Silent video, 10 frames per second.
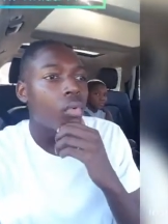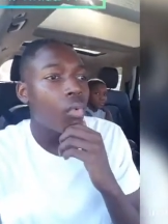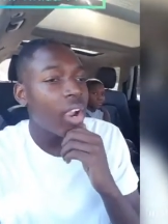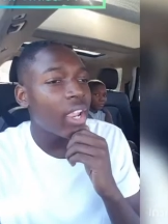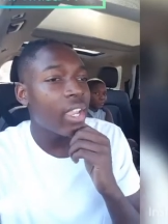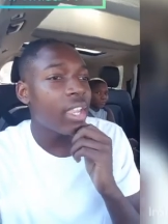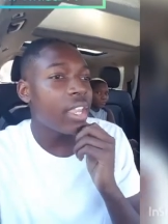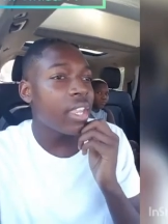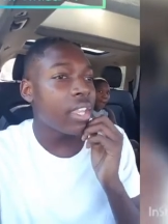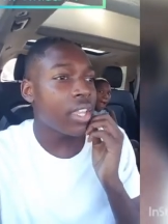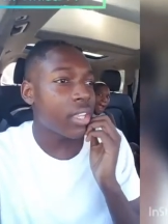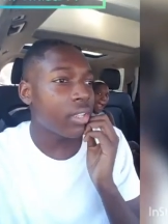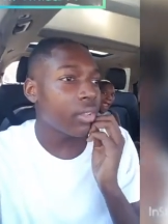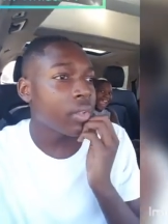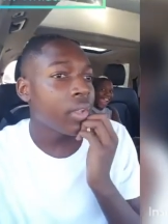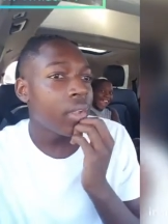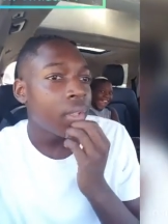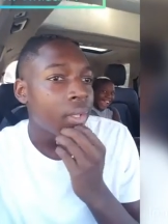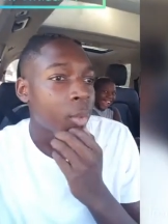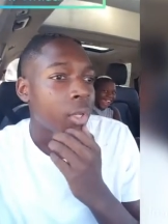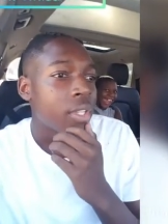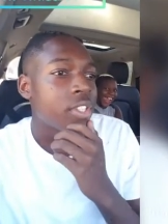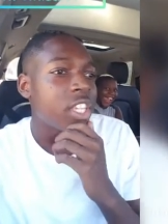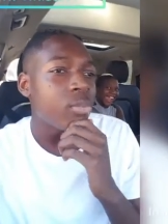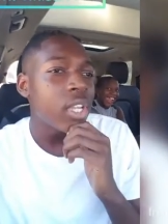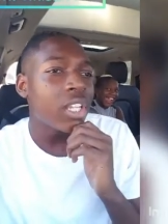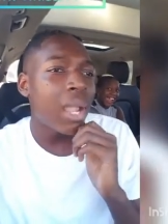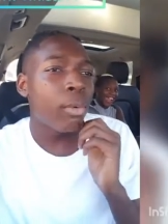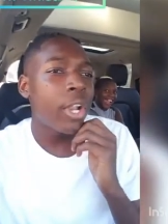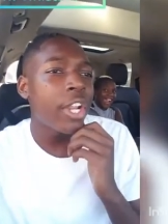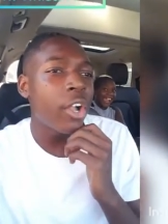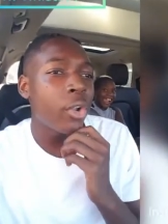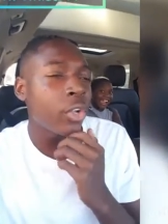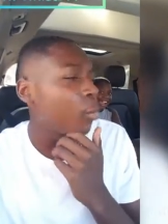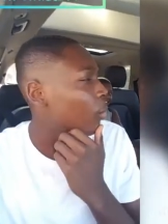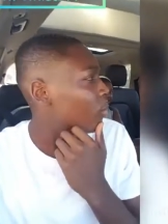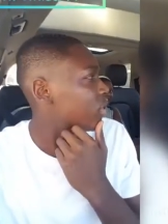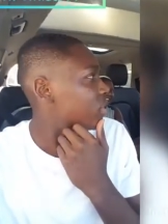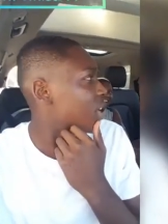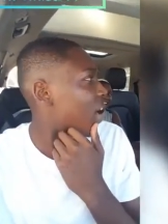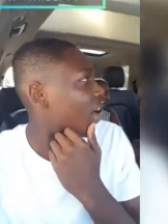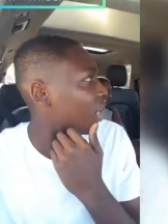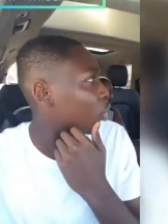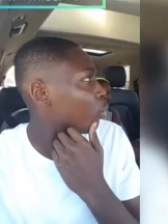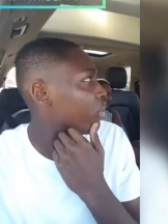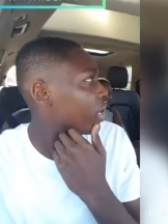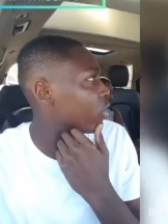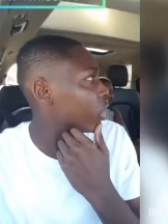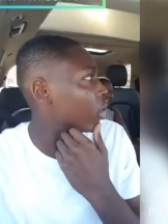Right. And since we elaborated on the women's side a little bit,